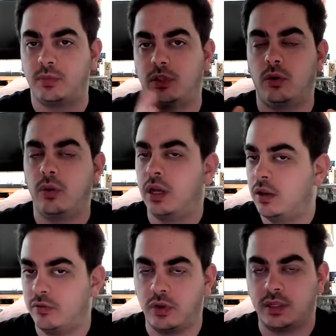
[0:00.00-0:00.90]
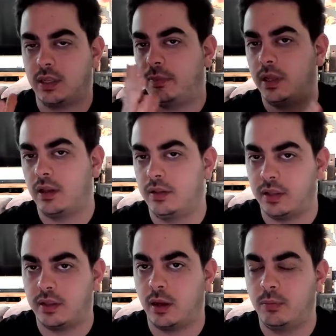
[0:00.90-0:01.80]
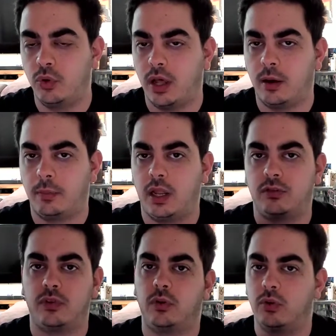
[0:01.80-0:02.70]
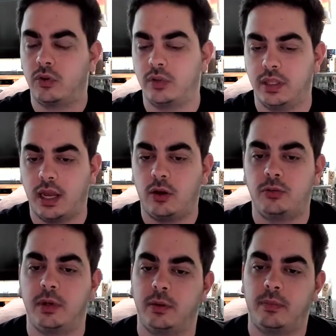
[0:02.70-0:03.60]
So for example, the Taboola platform or the Outbrain